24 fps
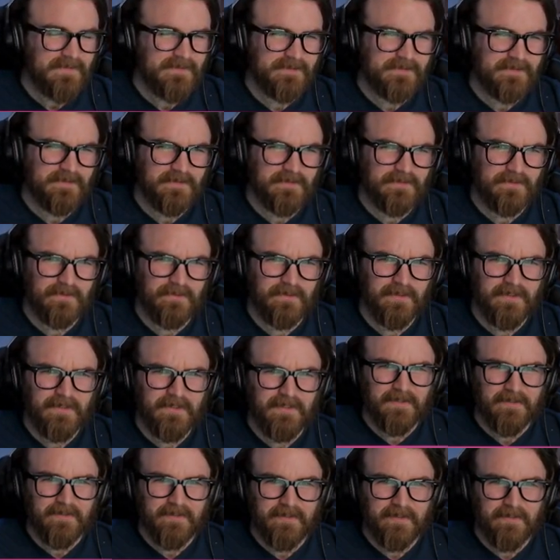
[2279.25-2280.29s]
So,
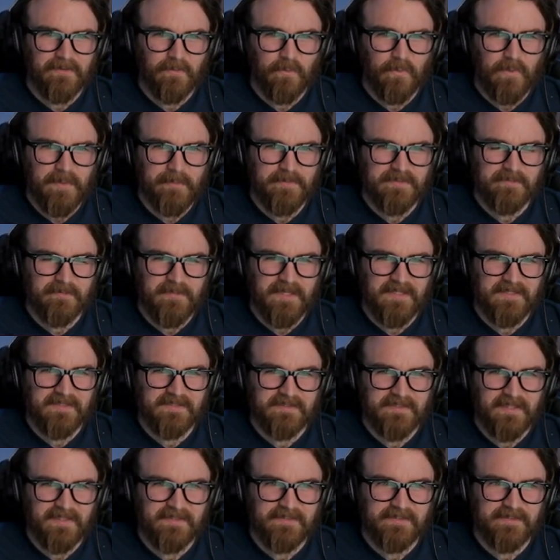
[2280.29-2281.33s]
you know, wipes make
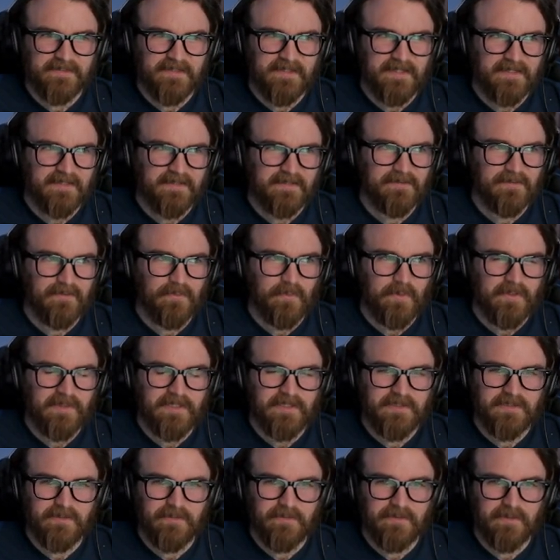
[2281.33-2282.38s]
sense that when
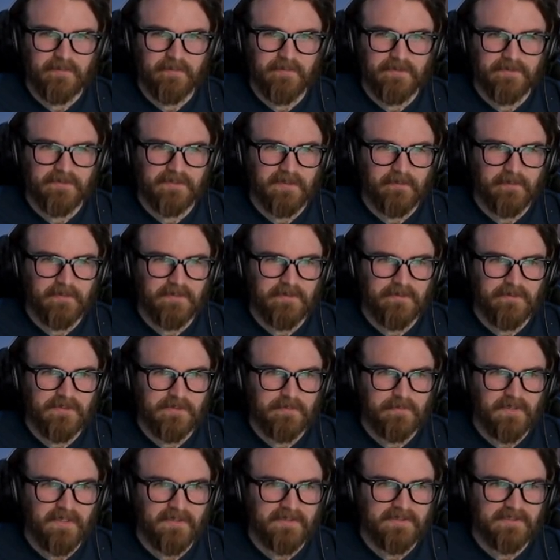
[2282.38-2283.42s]
they do them, there's going to be a
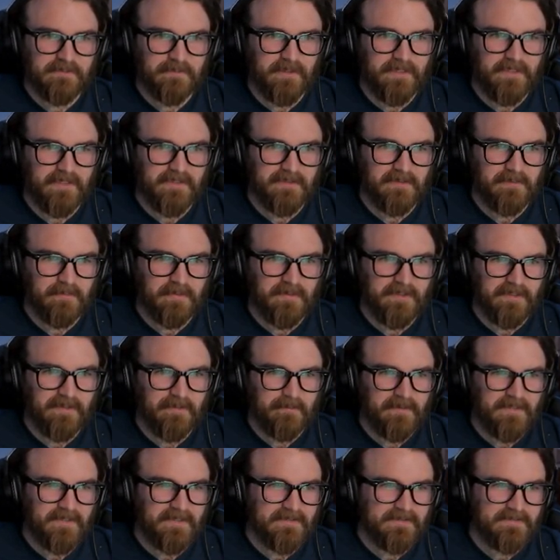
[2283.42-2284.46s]
huge spike in the
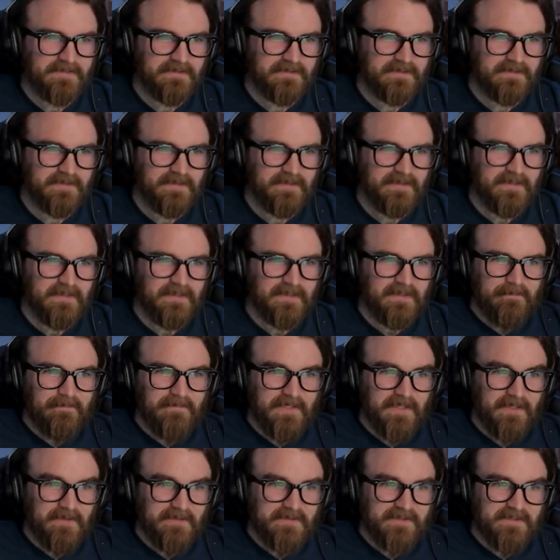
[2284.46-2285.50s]
player base. And,
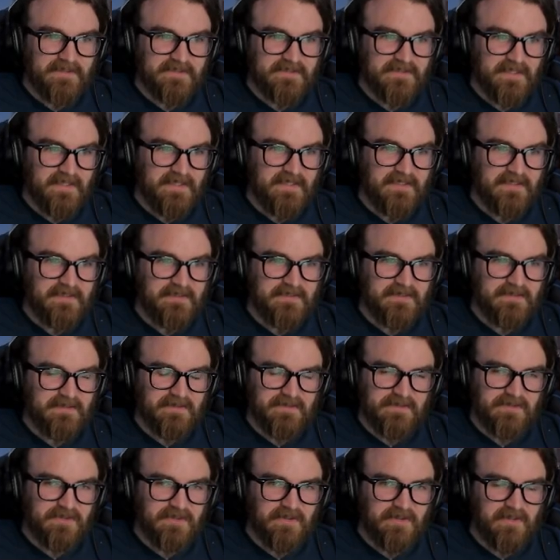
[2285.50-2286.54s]
you know, it's exciting uh,
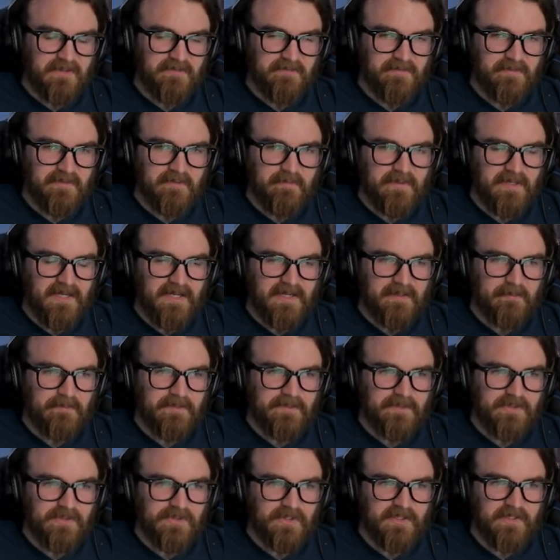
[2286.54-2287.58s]
starting from the bottom
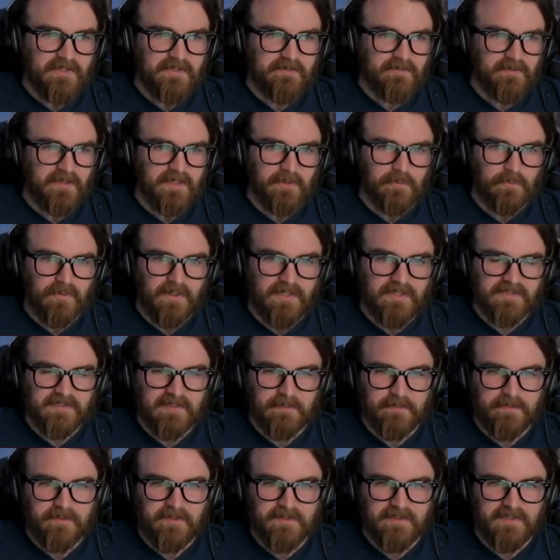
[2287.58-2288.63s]
and trying to like race
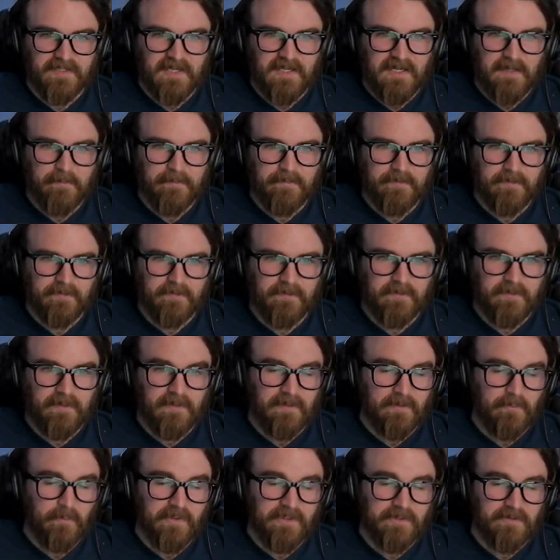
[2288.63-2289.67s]
up to the top. You're,
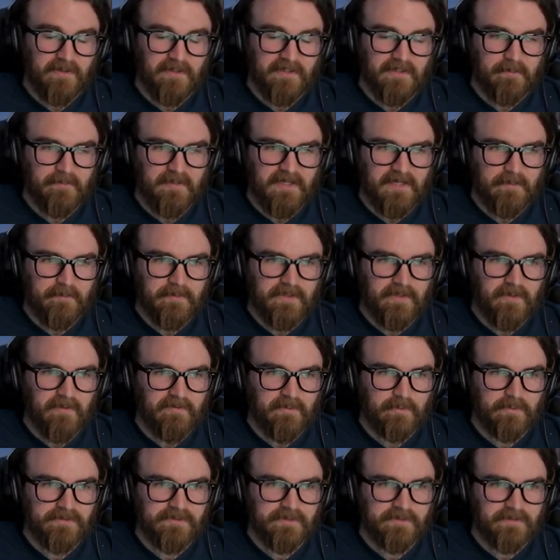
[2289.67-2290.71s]
when you're on the bottom, you know,
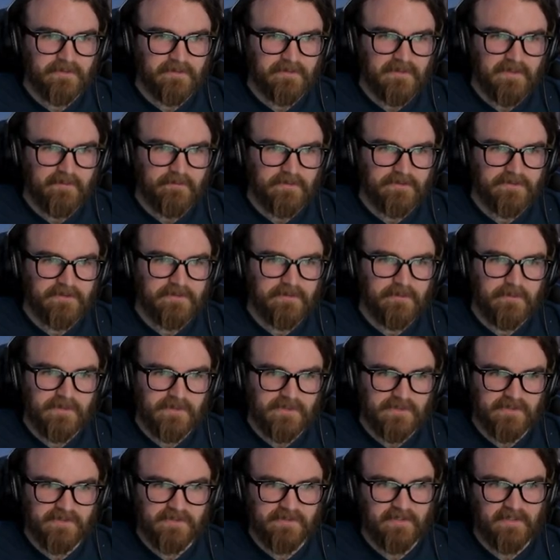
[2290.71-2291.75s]
everyone's on your level too.
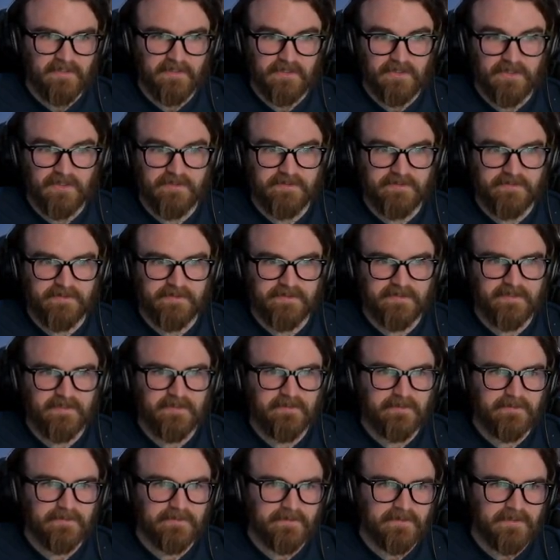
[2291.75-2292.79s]
It's just like just the
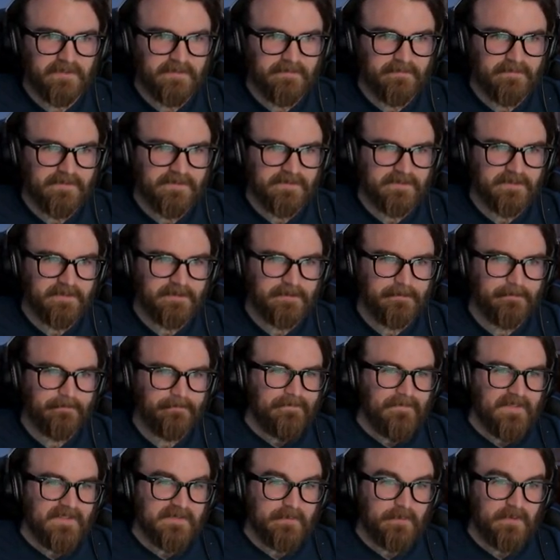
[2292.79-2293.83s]
skills, right? So,
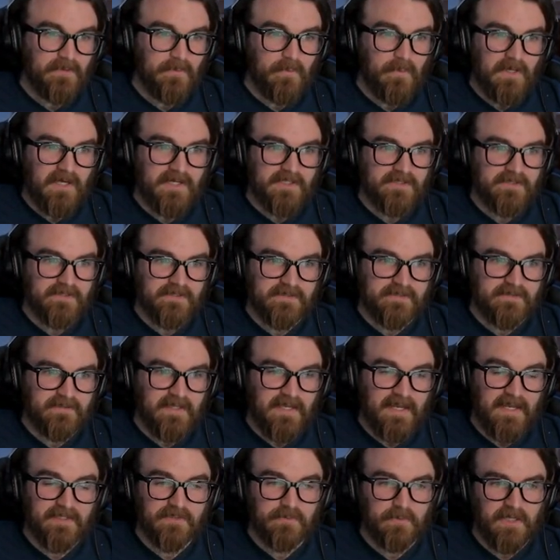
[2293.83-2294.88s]
as someone who watches,
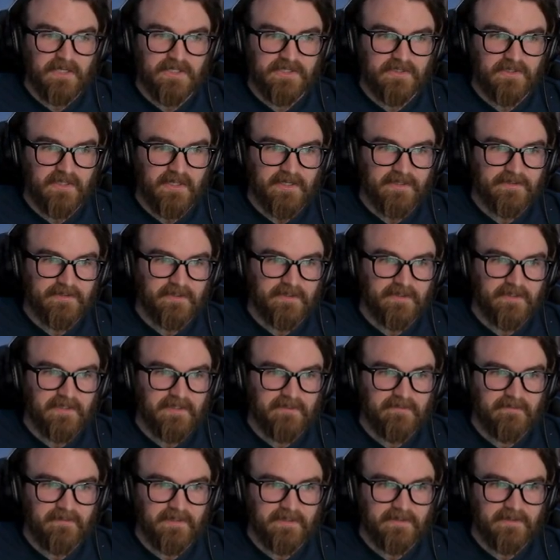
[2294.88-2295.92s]
has watched a lot of
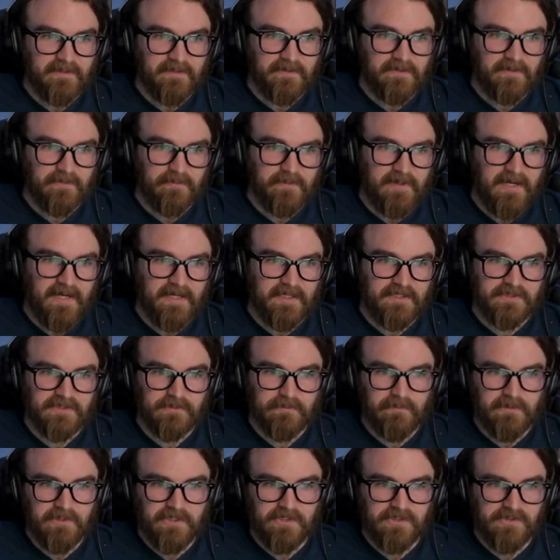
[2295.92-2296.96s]
Tarkov, like the, the rags
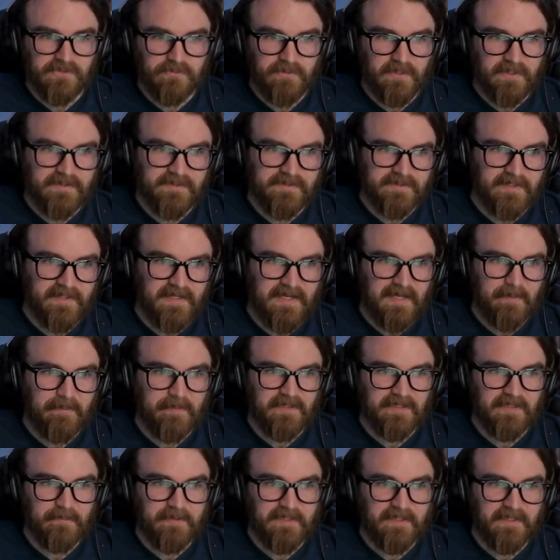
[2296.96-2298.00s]
to riches runs that
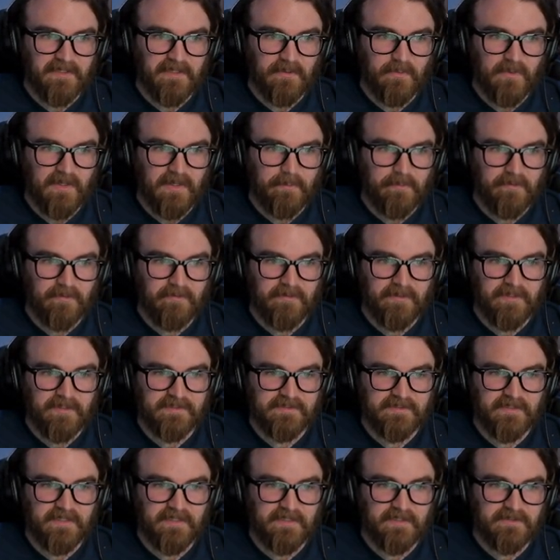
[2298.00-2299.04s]
happen at the beginning of Wipe are really
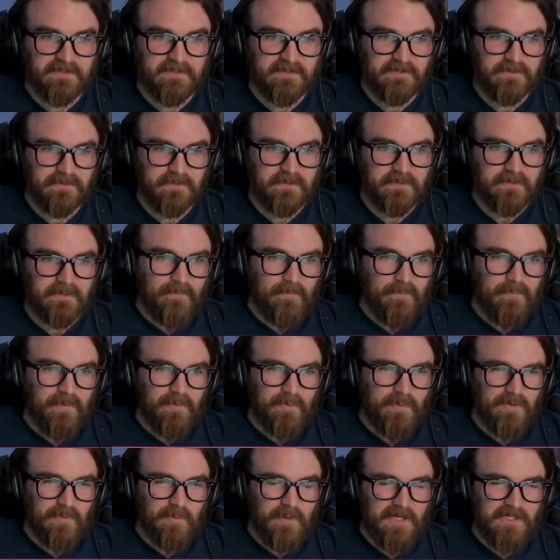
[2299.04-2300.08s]
exciting too.
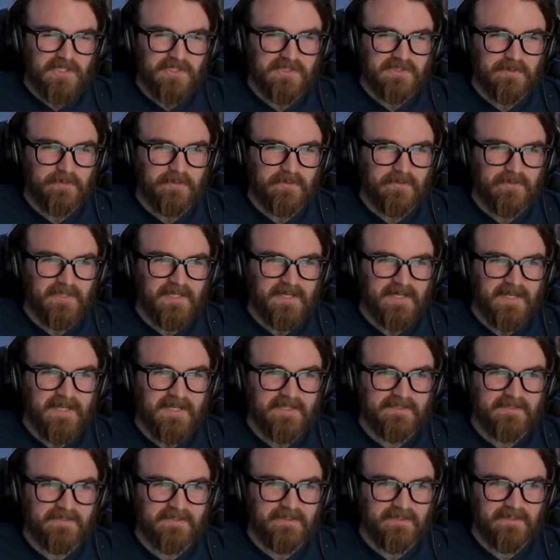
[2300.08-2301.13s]
But when you're watching someone who kind of
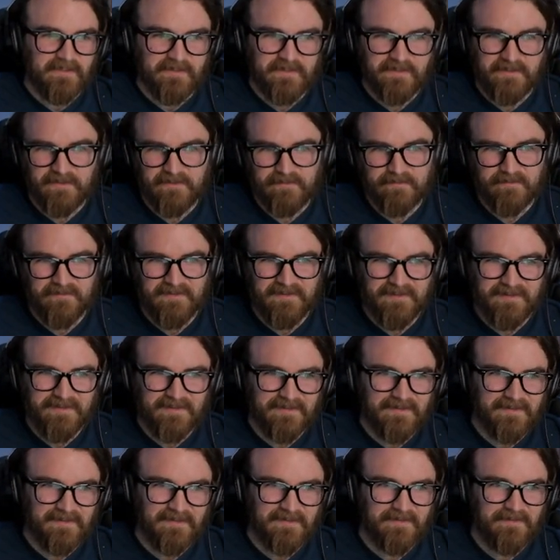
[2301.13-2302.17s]
has it all, you know,
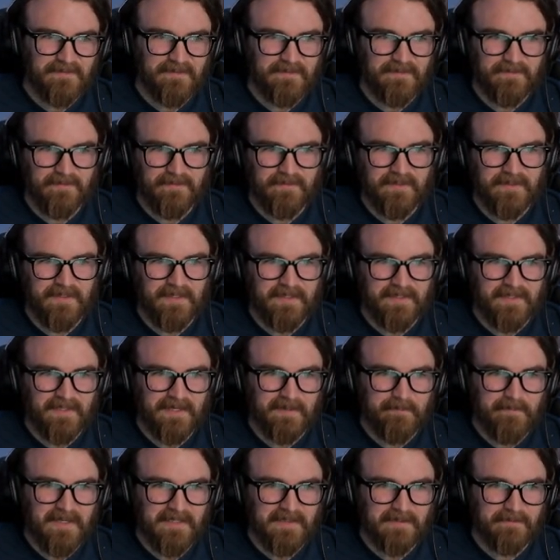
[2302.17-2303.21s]
yeah, you got to
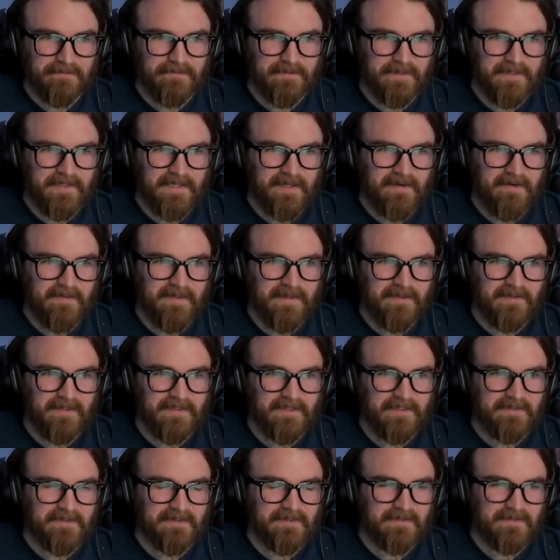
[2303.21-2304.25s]
kind of make the fun out of that.
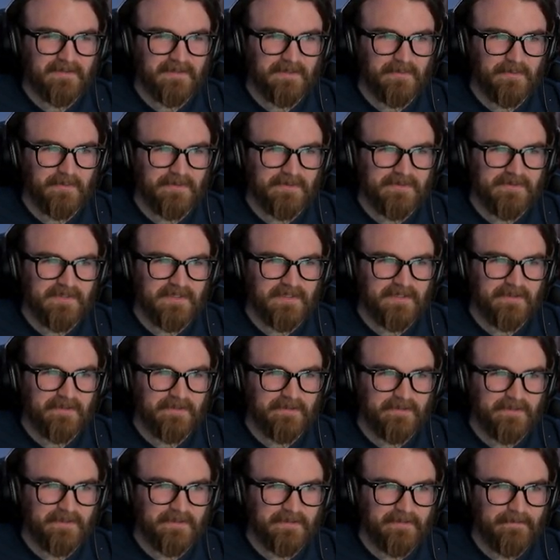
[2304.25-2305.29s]
Like, like we were saying
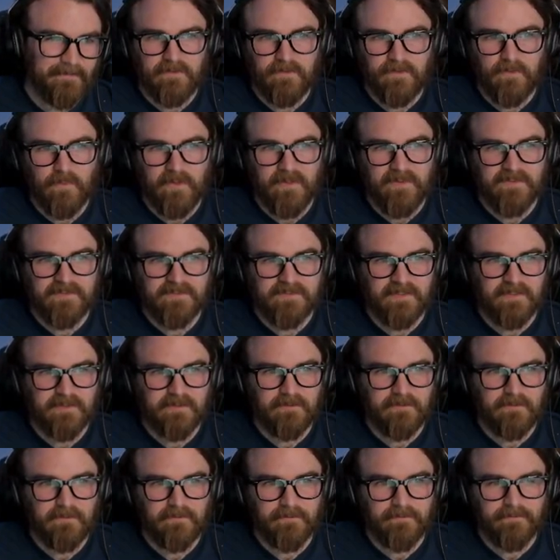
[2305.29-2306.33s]
earlier. The way the
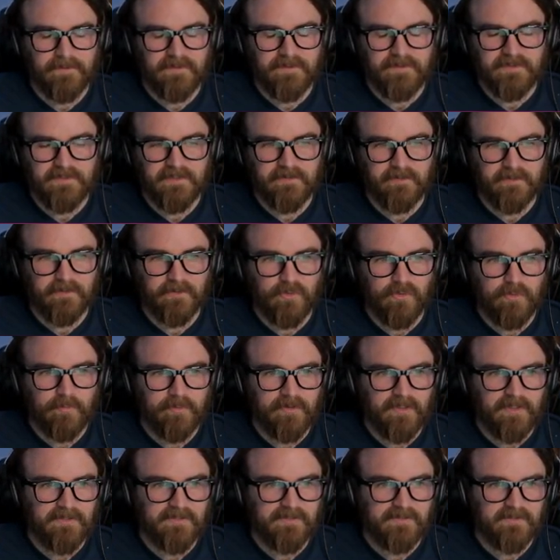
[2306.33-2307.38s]
Cycle Frontier
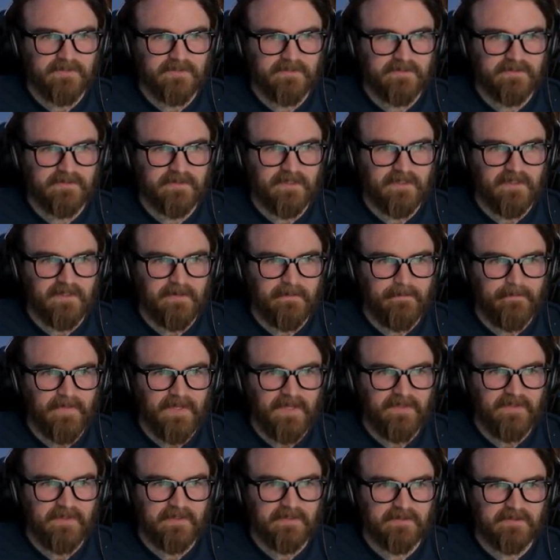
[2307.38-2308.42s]
incorporates this, um,
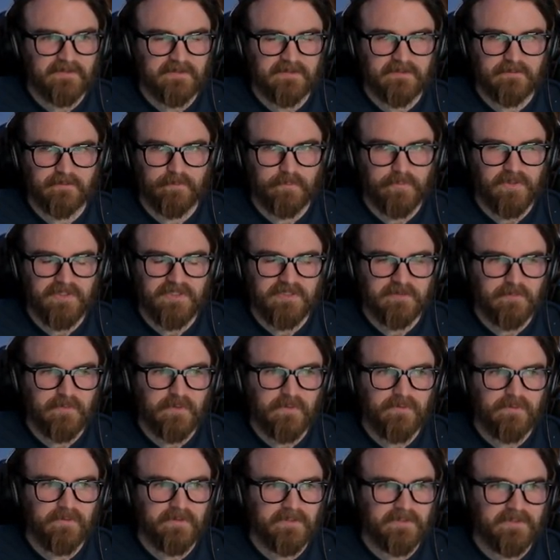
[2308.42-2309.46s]
I think pretty
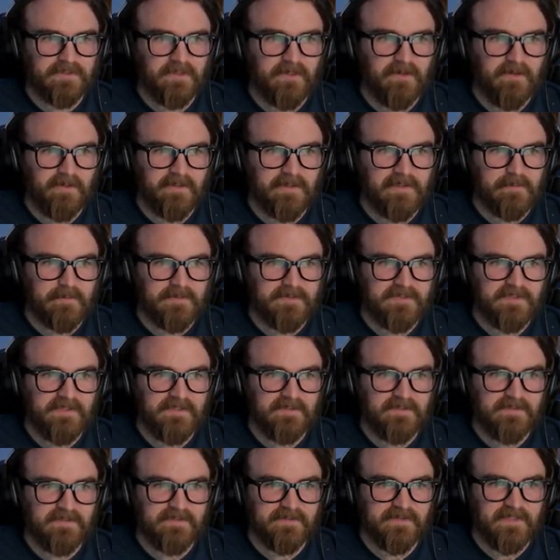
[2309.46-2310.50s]
smoothly, is calling them
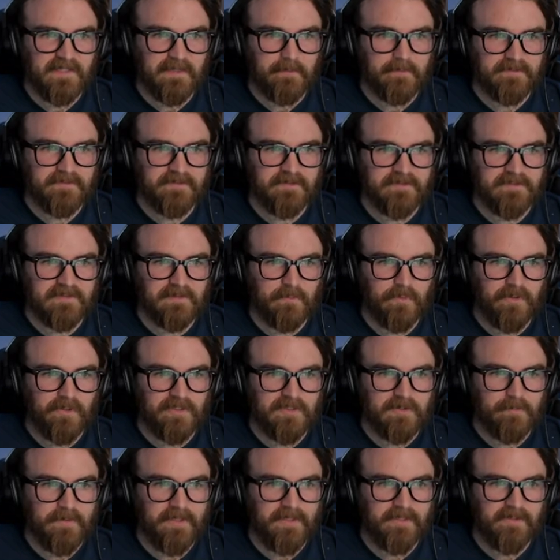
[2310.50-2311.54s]
seasons, setting up a system
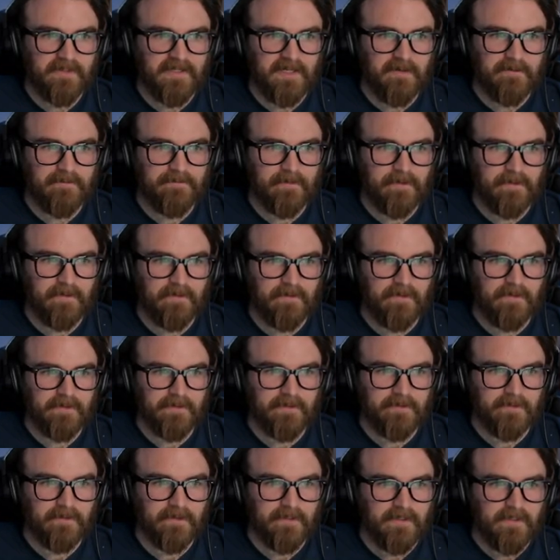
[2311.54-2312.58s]
where depending on how far along
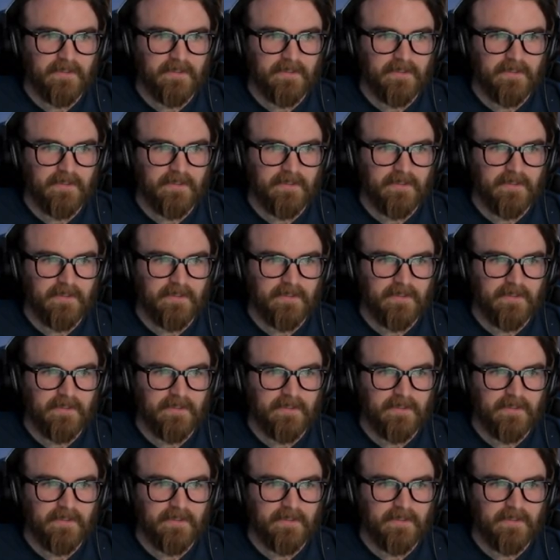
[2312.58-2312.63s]
your